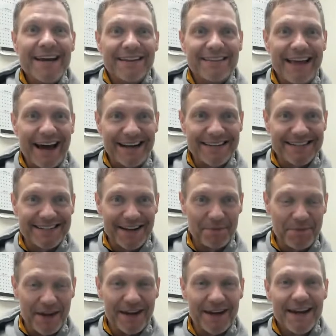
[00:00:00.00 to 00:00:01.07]
That is
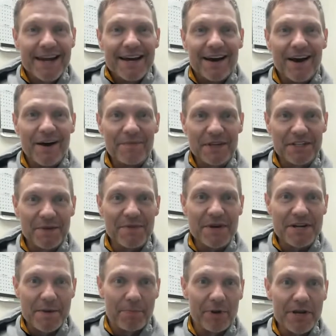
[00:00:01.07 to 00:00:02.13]
something that's going to be a
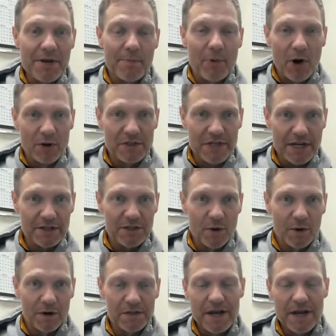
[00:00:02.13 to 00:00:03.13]
complete protein source.